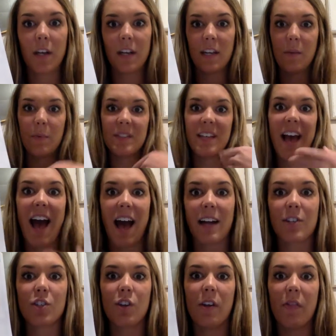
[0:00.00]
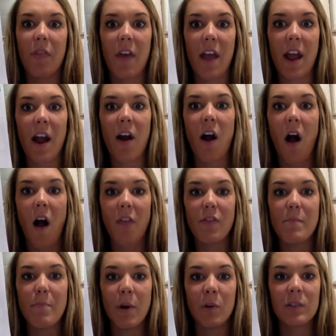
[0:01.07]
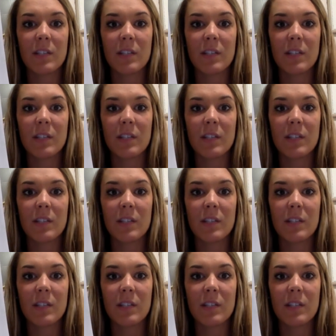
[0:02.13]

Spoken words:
and he was actually there on the boats